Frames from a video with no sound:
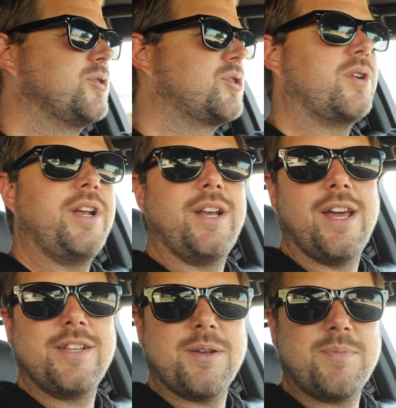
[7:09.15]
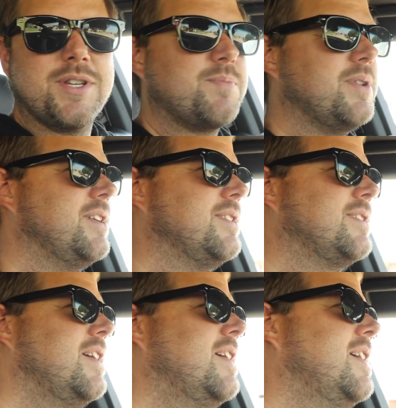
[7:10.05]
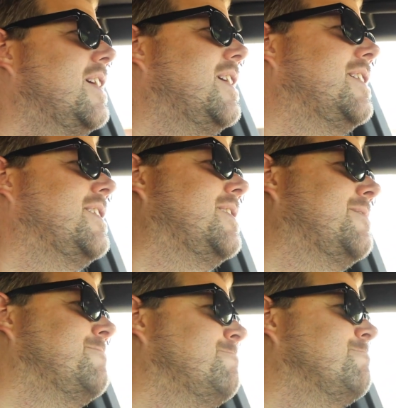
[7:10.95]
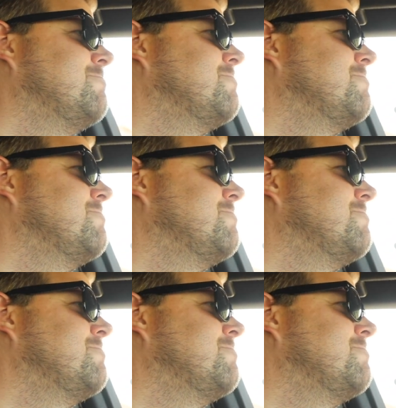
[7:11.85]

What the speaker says: screen heads-up displays that